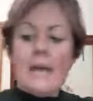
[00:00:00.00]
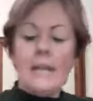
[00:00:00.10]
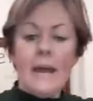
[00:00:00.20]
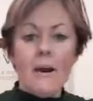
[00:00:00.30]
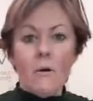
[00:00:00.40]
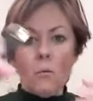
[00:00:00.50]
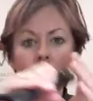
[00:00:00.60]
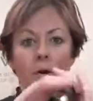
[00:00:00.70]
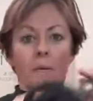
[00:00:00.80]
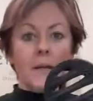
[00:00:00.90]
Now what
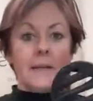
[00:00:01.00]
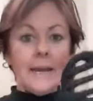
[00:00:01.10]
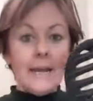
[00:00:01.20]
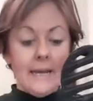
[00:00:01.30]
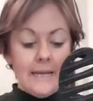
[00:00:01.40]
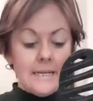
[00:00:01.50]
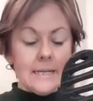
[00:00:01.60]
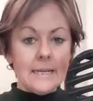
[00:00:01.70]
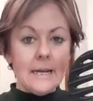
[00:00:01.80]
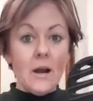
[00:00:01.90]
I'm going to need
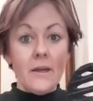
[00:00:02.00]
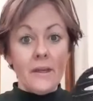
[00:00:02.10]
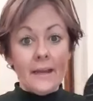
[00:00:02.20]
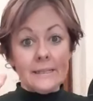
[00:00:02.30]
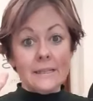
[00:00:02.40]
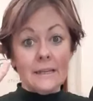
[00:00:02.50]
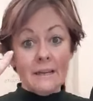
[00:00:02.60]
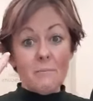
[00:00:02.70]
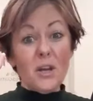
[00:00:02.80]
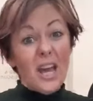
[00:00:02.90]
either is
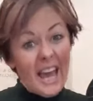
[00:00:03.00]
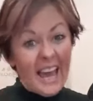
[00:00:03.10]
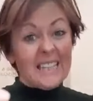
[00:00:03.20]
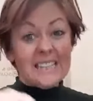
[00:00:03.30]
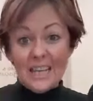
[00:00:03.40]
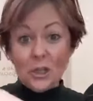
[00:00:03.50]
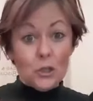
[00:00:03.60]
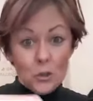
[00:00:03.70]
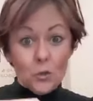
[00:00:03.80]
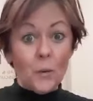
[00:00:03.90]
put your hands in and
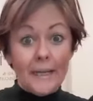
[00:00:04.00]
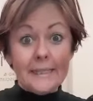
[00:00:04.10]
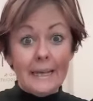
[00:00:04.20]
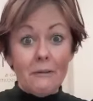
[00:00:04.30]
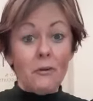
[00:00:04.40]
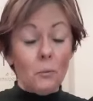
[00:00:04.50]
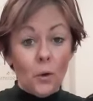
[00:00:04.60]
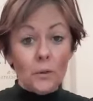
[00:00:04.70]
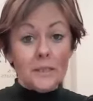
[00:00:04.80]
just squeeze it if you want,